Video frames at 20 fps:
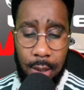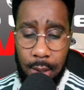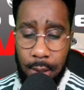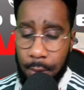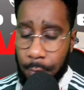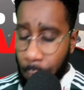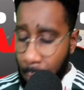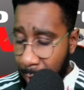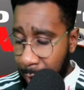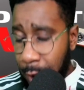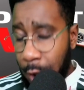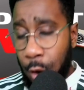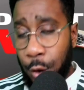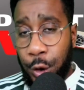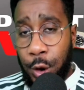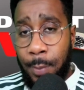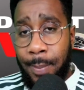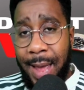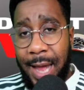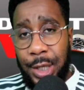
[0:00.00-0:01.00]
1 0
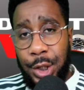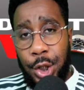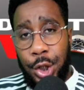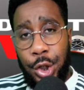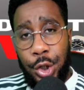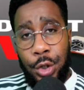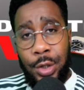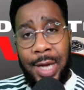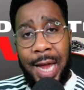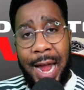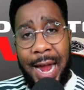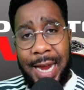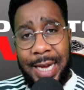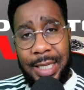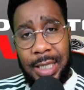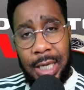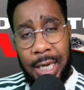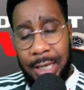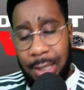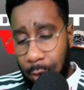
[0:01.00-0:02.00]
to Manchester
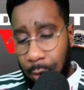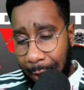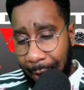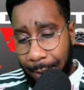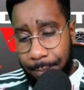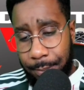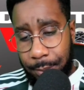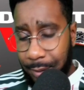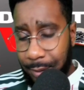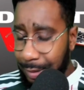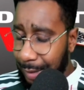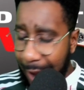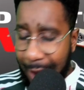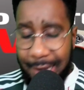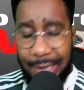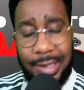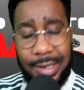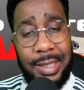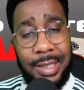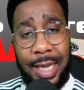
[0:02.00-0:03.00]
United in that
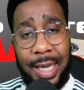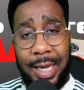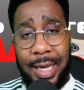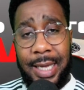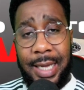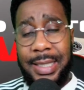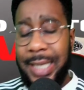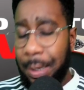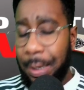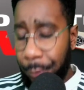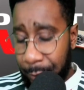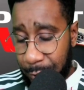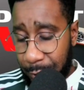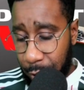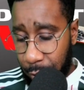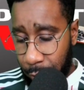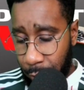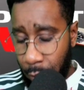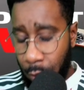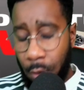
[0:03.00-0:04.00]
dying seconds, and we
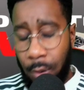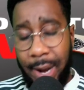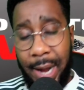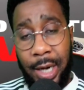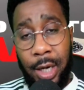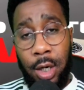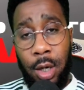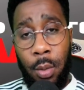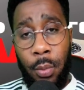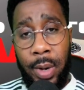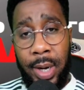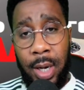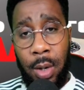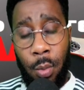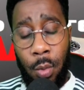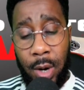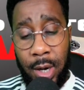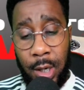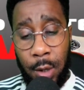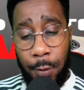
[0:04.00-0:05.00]
still ended up
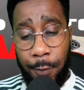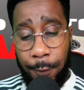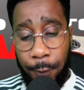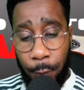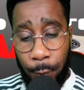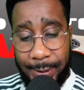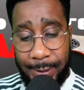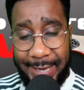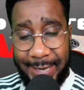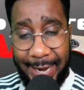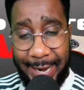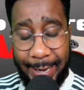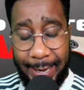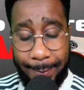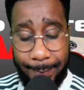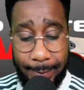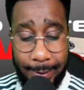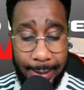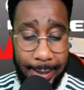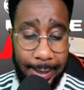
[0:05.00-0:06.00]
winning 1 0 full
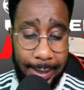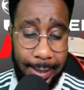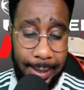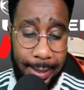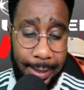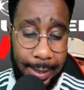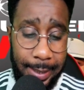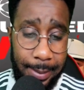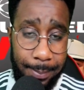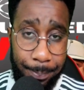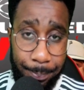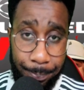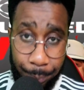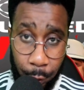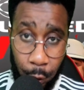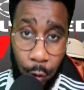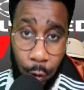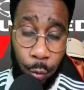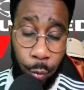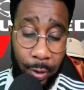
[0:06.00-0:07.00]
time.
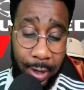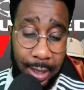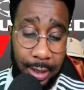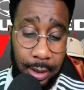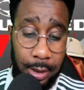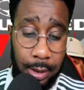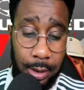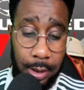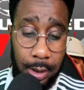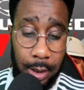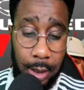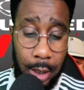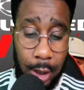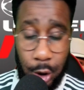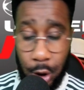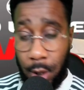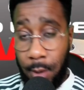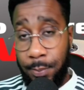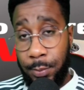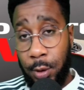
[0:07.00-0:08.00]
Good win in
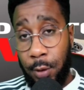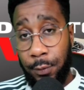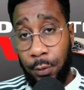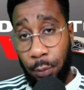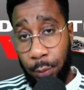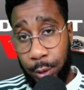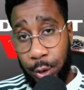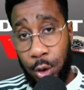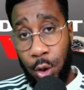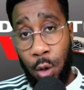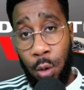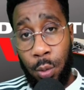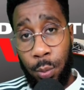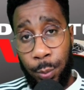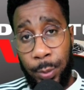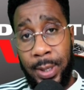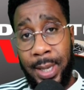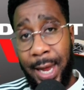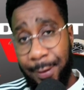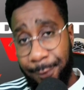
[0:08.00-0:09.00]
terms of the result.
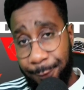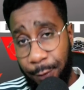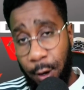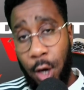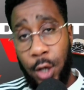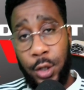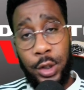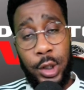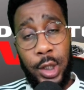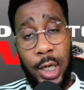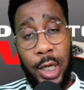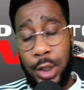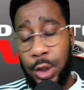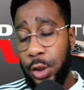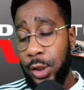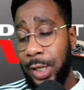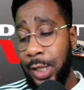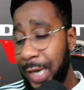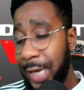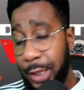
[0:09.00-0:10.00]
We advance
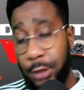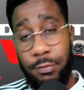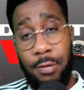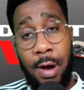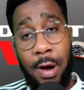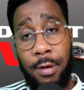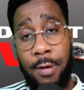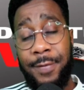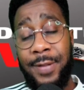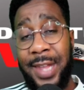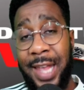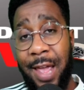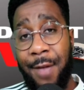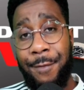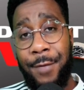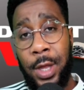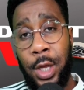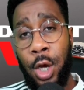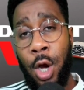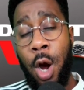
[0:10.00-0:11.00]
into the next round of the
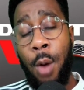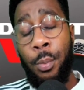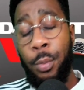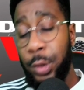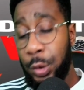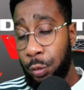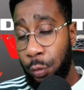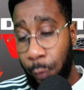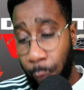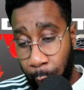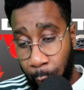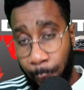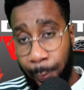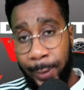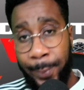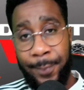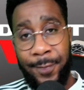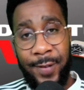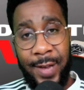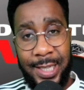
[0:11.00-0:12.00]
FA Cup, which we will
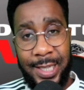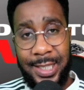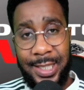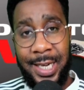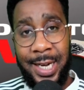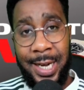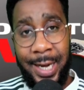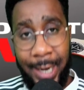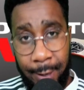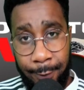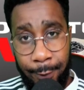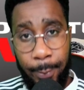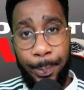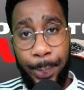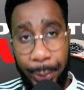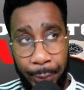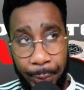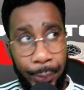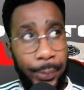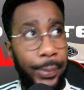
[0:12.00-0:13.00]
be facing
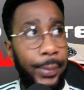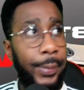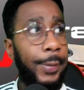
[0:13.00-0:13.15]
Liverpool.